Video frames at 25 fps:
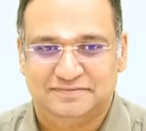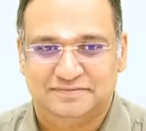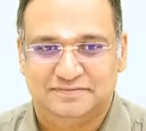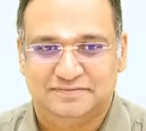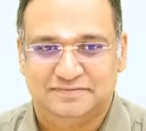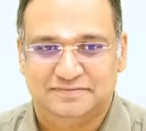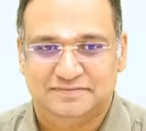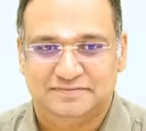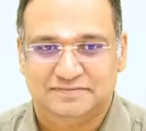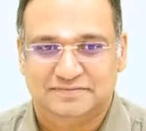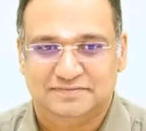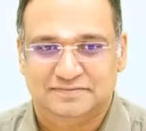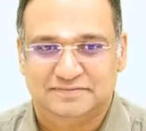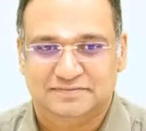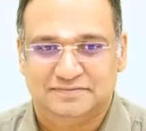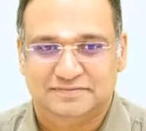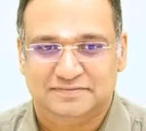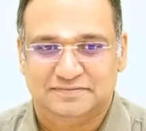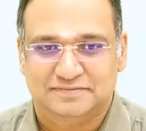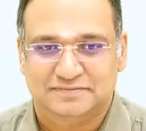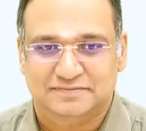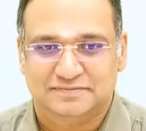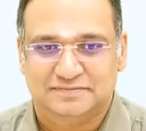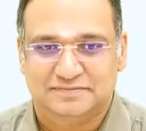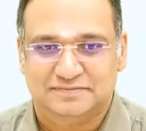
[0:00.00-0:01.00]

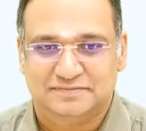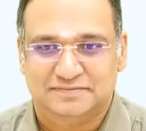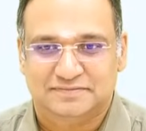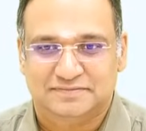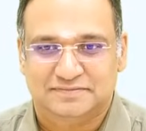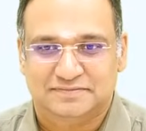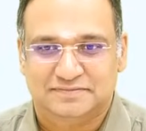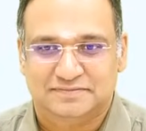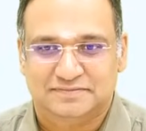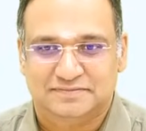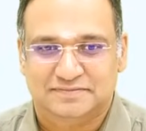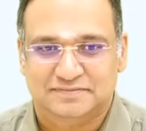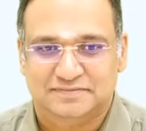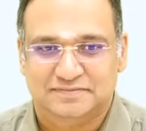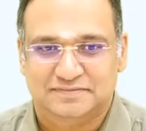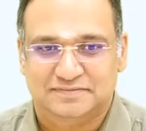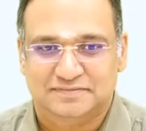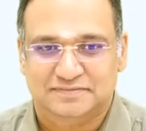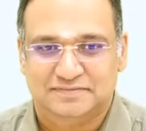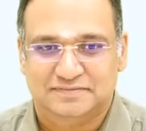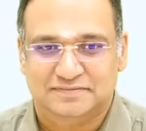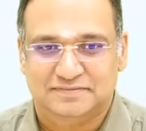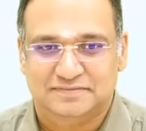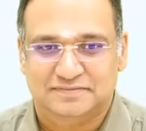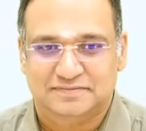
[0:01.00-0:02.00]

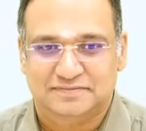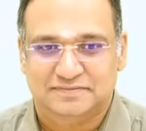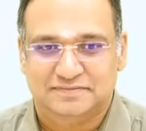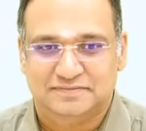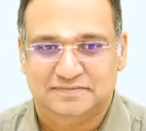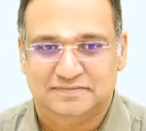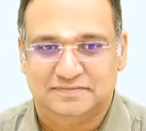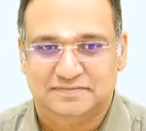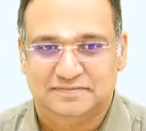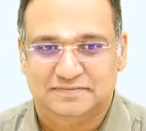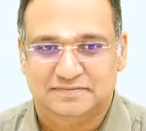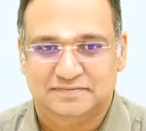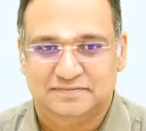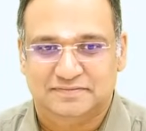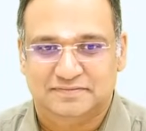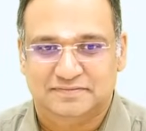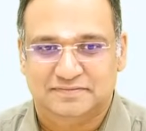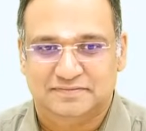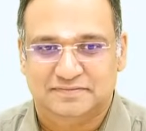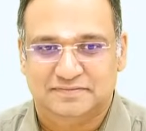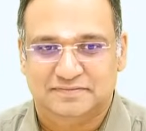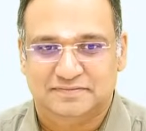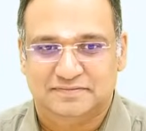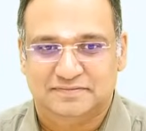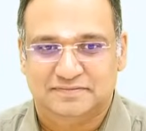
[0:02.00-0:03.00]

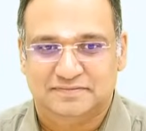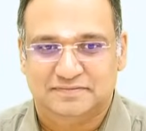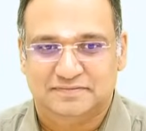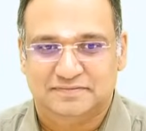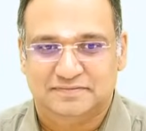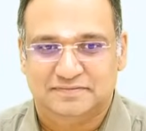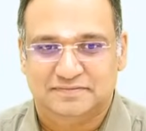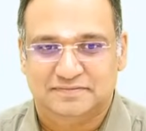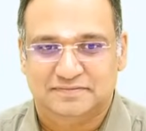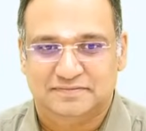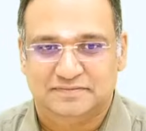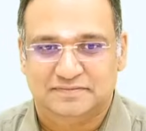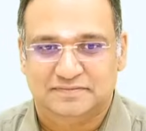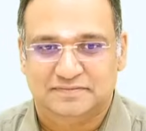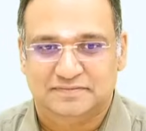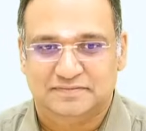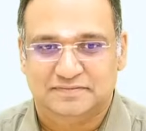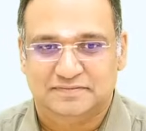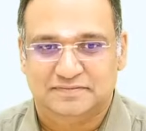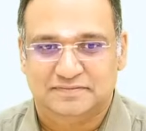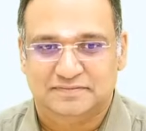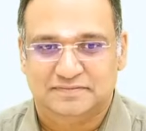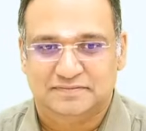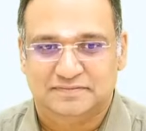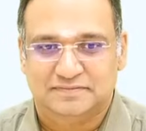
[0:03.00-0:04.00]

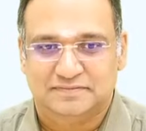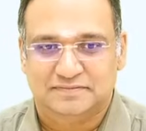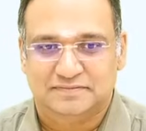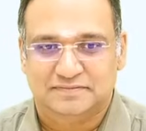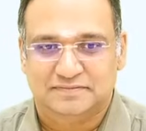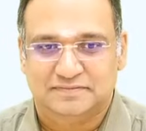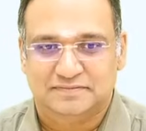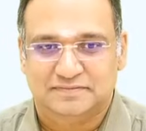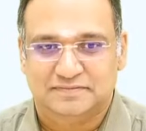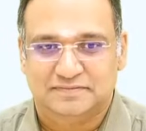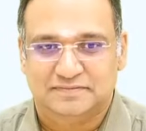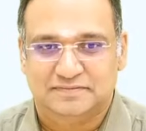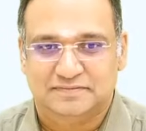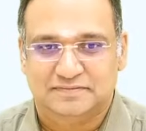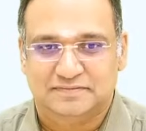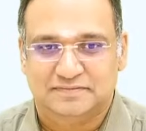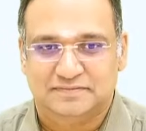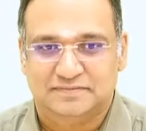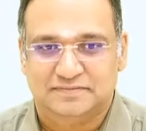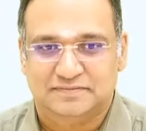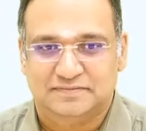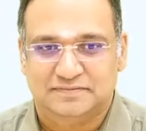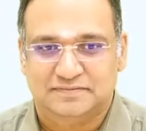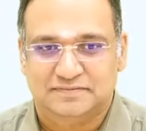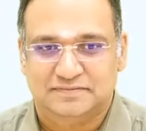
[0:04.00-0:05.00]
(silent)